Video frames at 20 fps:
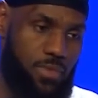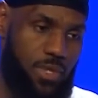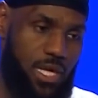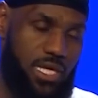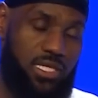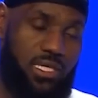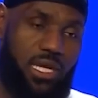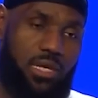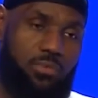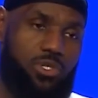
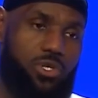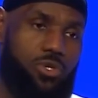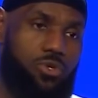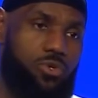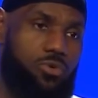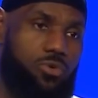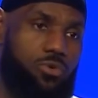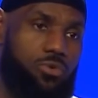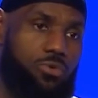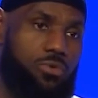that seems
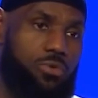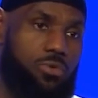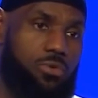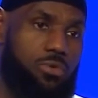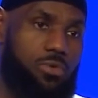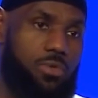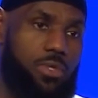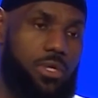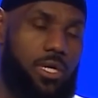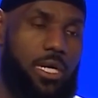cool.
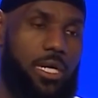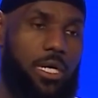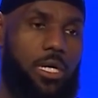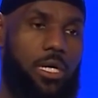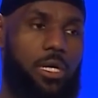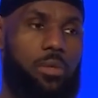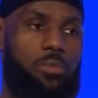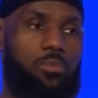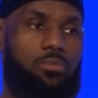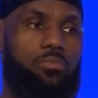
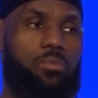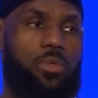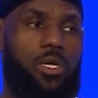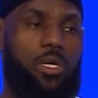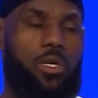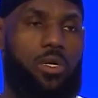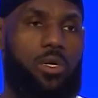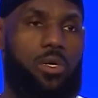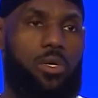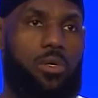
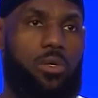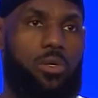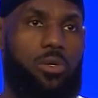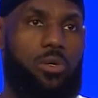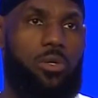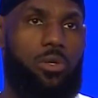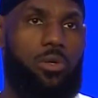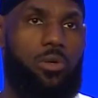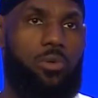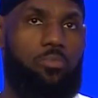
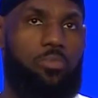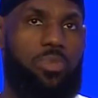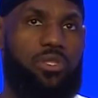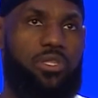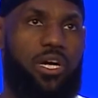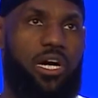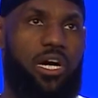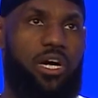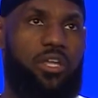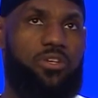
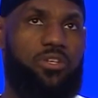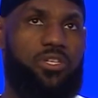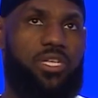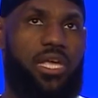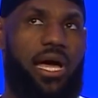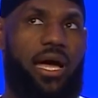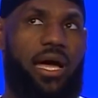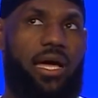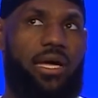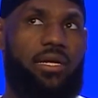But the other
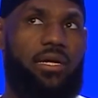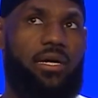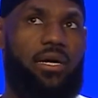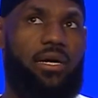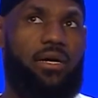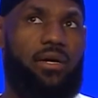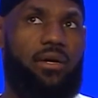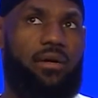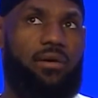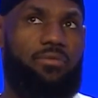side
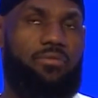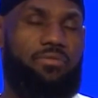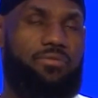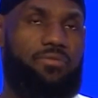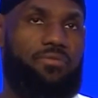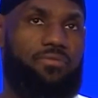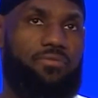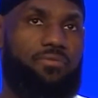of,